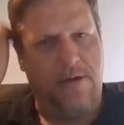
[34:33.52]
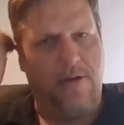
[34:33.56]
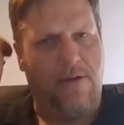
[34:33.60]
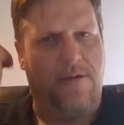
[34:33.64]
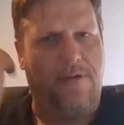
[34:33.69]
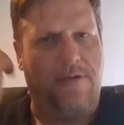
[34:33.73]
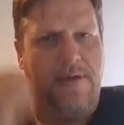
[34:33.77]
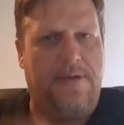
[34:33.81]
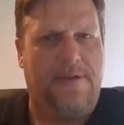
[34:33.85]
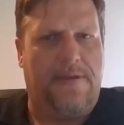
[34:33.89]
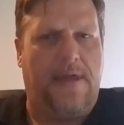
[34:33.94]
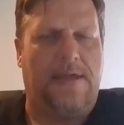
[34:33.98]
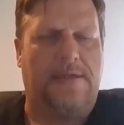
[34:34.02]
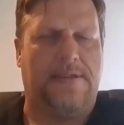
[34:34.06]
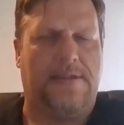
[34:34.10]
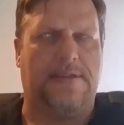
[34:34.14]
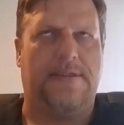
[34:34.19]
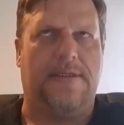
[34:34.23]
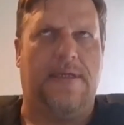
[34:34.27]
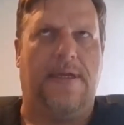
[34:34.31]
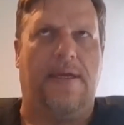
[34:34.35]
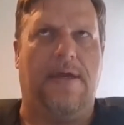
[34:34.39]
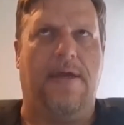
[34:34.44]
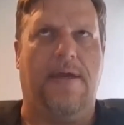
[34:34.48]
think
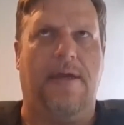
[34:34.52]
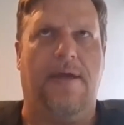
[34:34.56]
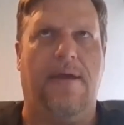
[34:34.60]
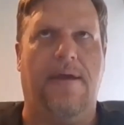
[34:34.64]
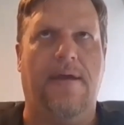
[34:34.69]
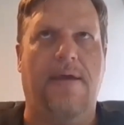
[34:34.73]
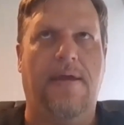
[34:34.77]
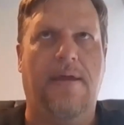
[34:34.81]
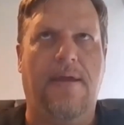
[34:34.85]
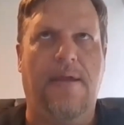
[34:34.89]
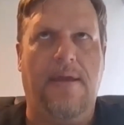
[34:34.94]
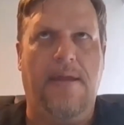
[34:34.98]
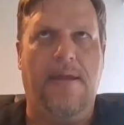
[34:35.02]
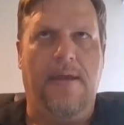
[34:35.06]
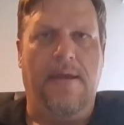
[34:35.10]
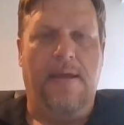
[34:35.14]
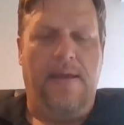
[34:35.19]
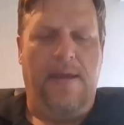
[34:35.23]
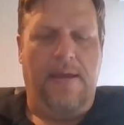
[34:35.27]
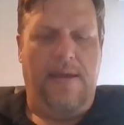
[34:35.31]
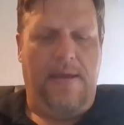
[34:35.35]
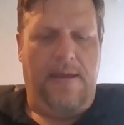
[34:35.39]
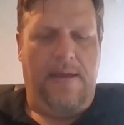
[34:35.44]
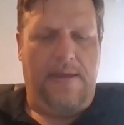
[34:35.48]
that's
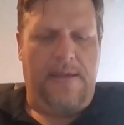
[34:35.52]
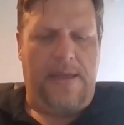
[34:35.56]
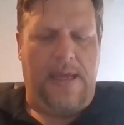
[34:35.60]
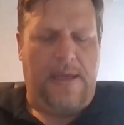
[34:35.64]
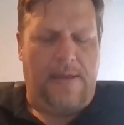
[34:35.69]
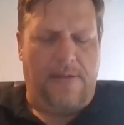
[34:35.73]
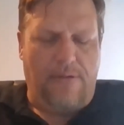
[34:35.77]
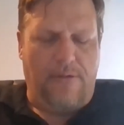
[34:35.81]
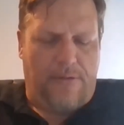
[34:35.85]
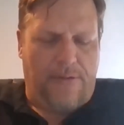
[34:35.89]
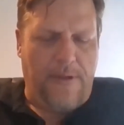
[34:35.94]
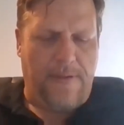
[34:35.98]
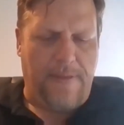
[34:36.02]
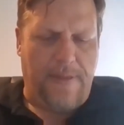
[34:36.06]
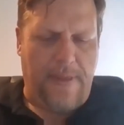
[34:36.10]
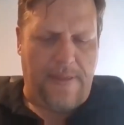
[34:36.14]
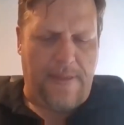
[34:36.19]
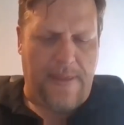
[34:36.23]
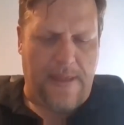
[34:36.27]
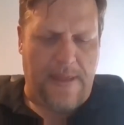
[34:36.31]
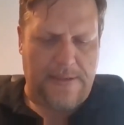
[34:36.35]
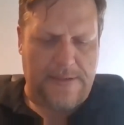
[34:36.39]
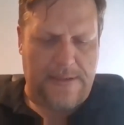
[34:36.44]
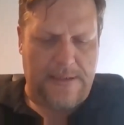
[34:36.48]
look,
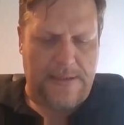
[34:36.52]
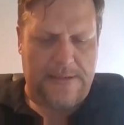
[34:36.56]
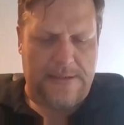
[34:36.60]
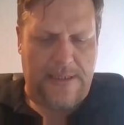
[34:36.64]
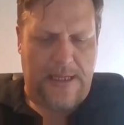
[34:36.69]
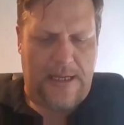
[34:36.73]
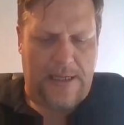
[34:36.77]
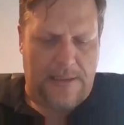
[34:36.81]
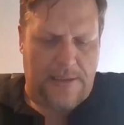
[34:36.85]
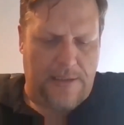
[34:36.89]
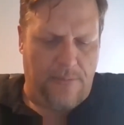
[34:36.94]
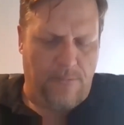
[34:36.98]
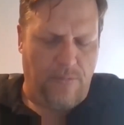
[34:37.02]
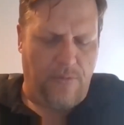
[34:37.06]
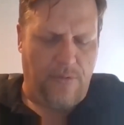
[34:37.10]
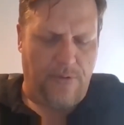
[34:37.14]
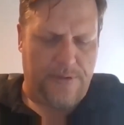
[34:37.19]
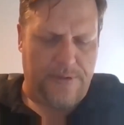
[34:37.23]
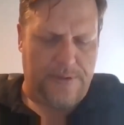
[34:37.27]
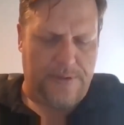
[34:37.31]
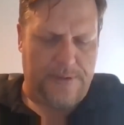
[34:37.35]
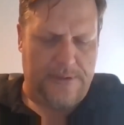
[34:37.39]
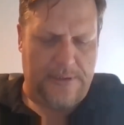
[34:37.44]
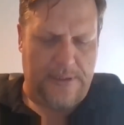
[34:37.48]
that's exactly
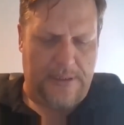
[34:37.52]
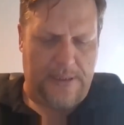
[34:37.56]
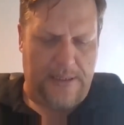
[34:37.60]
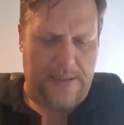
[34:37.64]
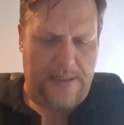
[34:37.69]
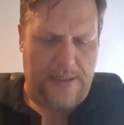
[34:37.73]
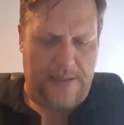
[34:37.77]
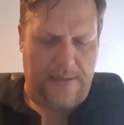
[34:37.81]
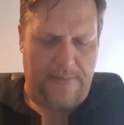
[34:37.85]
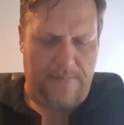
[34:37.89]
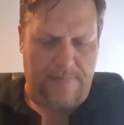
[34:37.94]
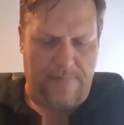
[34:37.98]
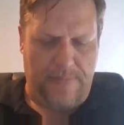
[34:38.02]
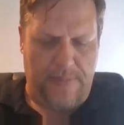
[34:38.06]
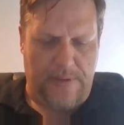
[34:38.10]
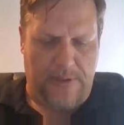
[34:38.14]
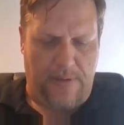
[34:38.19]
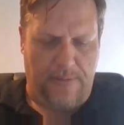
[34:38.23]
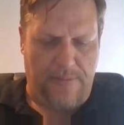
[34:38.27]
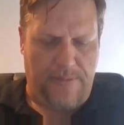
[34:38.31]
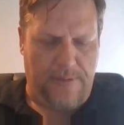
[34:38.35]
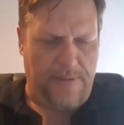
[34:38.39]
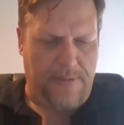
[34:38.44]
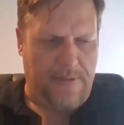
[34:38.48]
what
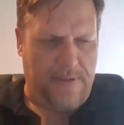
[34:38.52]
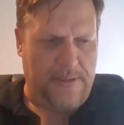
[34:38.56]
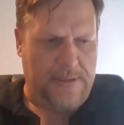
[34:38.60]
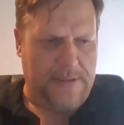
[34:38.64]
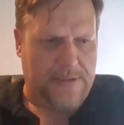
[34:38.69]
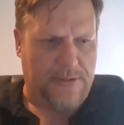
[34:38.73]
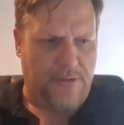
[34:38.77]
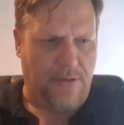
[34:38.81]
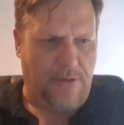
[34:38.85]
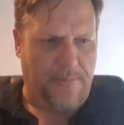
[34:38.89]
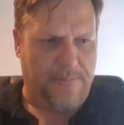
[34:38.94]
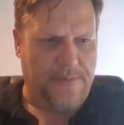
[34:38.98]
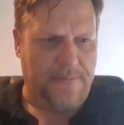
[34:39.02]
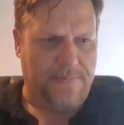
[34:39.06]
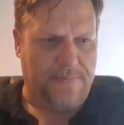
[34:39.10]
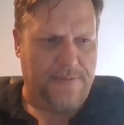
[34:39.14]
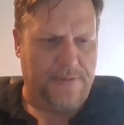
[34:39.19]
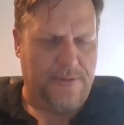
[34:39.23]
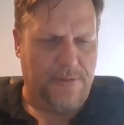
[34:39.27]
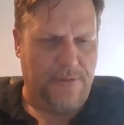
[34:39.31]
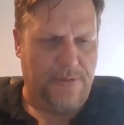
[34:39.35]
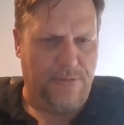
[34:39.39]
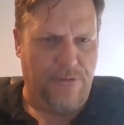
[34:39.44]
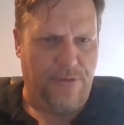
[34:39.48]
these types of
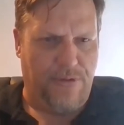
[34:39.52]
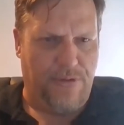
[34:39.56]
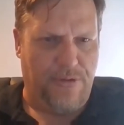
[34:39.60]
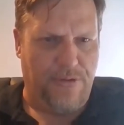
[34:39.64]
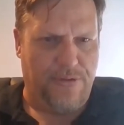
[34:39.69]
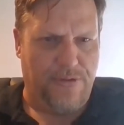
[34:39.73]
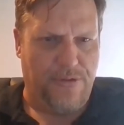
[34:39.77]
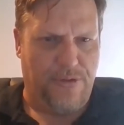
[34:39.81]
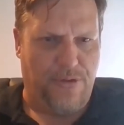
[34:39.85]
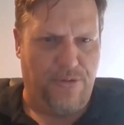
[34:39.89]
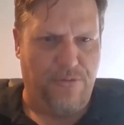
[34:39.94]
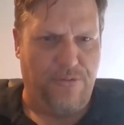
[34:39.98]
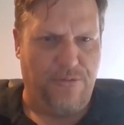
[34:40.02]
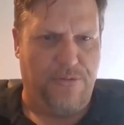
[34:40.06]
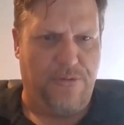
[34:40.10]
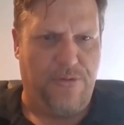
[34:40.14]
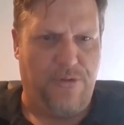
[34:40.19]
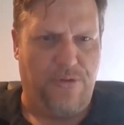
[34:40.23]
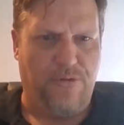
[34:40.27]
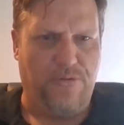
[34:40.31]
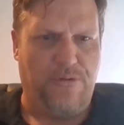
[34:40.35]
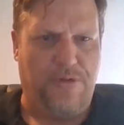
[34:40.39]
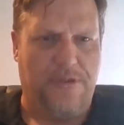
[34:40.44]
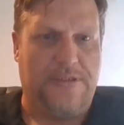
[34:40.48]
solutions
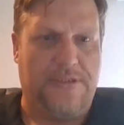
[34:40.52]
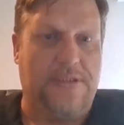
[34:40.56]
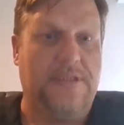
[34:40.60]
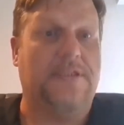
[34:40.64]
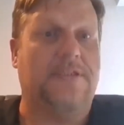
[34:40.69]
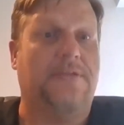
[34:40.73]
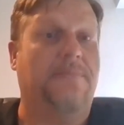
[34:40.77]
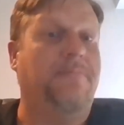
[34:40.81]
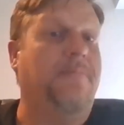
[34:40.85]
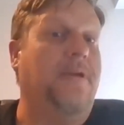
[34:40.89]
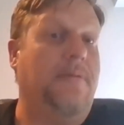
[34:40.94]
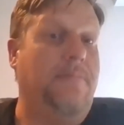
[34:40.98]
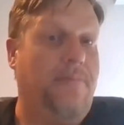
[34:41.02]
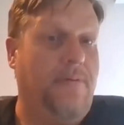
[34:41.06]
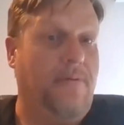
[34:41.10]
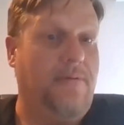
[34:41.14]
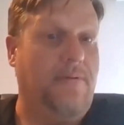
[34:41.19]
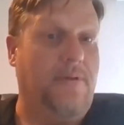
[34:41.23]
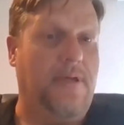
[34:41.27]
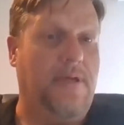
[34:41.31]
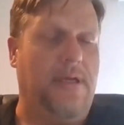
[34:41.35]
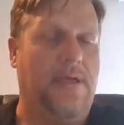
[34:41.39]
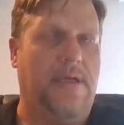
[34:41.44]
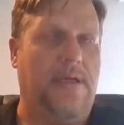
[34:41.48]
should assist
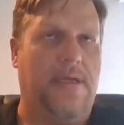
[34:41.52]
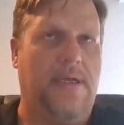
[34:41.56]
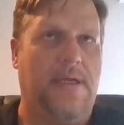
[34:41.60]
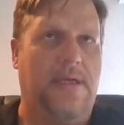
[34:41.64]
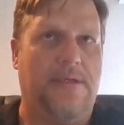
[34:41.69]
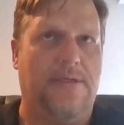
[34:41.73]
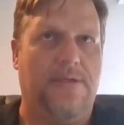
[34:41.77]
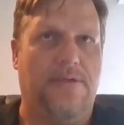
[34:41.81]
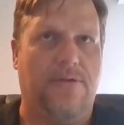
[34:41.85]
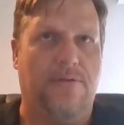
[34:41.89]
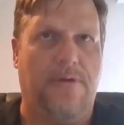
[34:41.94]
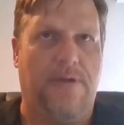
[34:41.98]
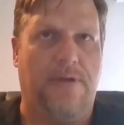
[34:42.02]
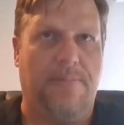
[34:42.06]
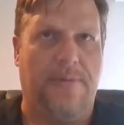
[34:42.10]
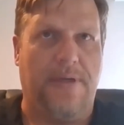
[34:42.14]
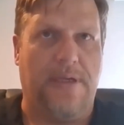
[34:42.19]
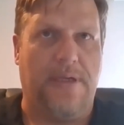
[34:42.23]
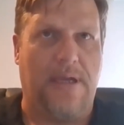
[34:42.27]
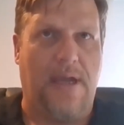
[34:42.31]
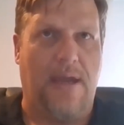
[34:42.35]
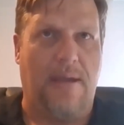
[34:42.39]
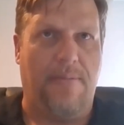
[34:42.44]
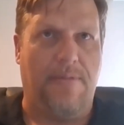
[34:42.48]
people in doing,
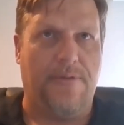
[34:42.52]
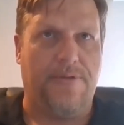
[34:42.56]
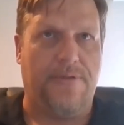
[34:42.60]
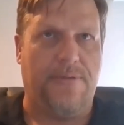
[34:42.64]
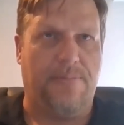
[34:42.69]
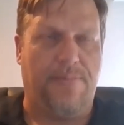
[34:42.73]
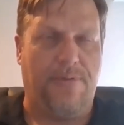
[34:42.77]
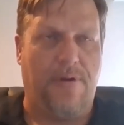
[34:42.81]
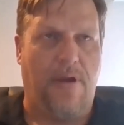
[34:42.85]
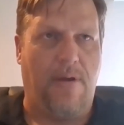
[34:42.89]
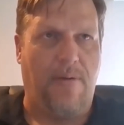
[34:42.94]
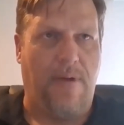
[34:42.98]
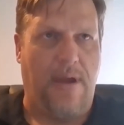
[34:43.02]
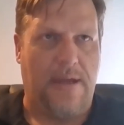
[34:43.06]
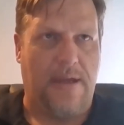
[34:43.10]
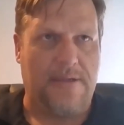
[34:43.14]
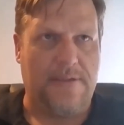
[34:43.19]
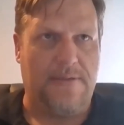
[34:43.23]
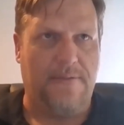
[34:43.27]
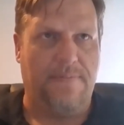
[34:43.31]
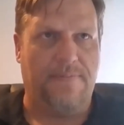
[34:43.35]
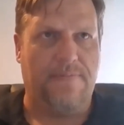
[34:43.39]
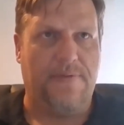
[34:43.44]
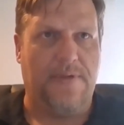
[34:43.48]
being able to
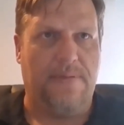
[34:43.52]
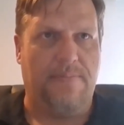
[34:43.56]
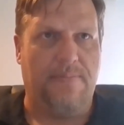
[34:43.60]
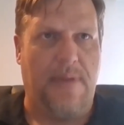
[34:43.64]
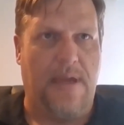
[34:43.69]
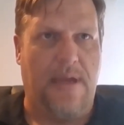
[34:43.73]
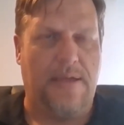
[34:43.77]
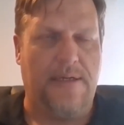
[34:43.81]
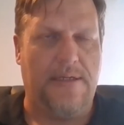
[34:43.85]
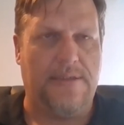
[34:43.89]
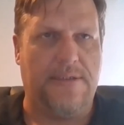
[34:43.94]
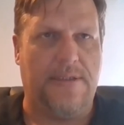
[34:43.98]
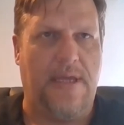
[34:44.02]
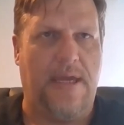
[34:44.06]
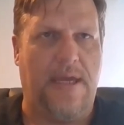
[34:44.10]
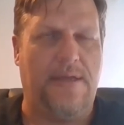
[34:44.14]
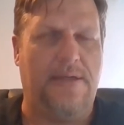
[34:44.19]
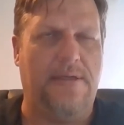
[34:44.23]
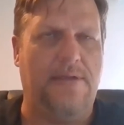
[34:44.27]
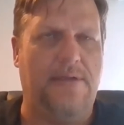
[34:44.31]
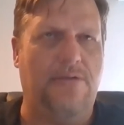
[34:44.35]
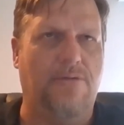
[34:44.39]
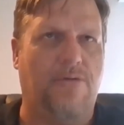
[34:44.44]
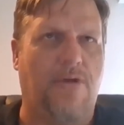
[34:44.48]
proactively manage
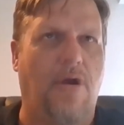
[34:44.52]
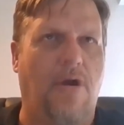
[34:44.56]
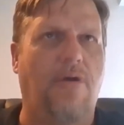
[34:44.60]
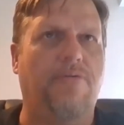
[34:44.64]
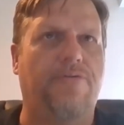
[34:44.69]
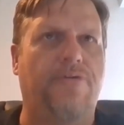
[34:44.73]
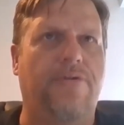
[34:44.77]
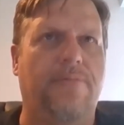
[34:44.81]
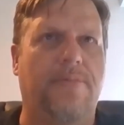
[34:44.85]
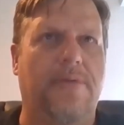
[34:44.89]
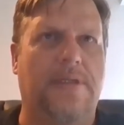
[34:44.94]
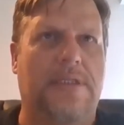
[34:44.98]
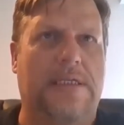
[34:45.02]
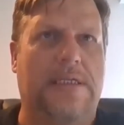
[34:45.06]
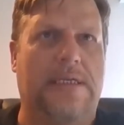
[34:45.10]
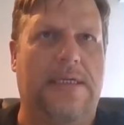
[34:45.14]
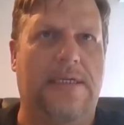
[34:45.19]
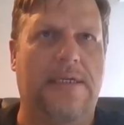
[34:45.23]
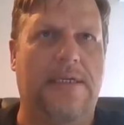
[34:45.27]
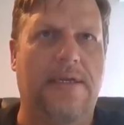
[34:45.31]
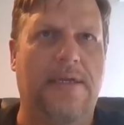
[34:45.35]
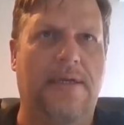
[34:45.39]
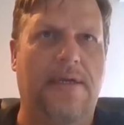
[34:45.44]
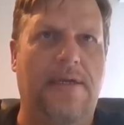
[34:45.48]
that, and look,
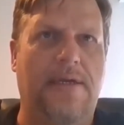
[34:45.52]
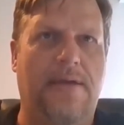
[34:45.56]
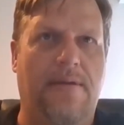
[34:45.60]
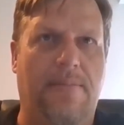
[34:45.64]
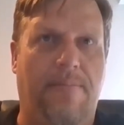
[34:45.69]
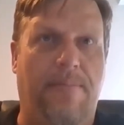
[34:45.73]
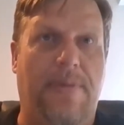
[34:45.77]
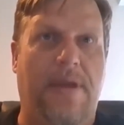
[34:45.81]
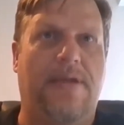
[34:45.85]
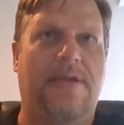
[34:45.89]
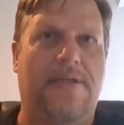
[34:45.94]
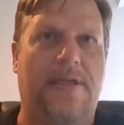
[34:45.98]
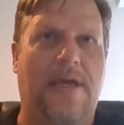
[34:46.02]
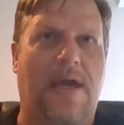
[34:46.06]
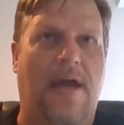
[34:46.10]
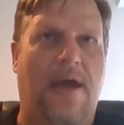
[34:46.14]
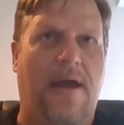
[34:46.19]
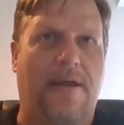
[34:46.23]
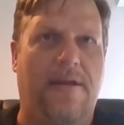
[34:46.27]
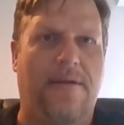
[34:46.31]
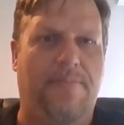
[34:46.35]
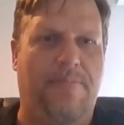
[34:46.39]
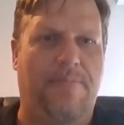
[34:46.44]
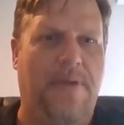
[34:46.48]
ultimately better
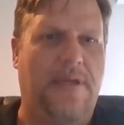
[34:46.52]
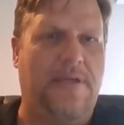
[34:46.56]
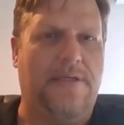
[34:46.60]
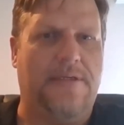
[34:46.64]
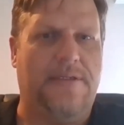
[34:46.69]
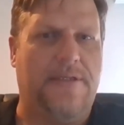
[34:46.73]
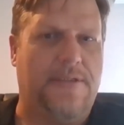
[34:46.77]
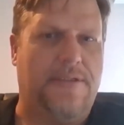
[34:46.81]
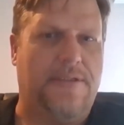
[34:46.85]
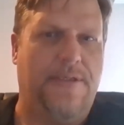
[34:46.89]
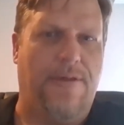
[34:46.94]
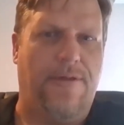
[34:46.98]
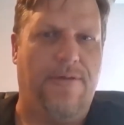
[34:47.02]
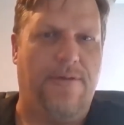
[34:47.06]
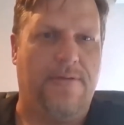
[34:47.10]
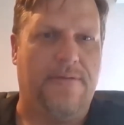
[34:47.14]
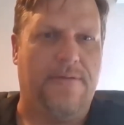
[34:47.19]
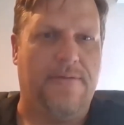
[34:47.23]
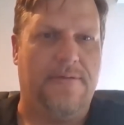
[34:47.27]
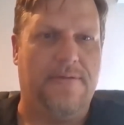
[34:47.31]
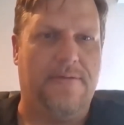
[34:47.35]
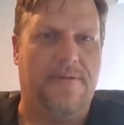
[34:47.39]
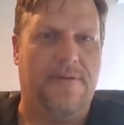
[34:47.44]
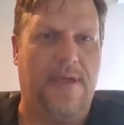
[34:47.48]
data, better decisions.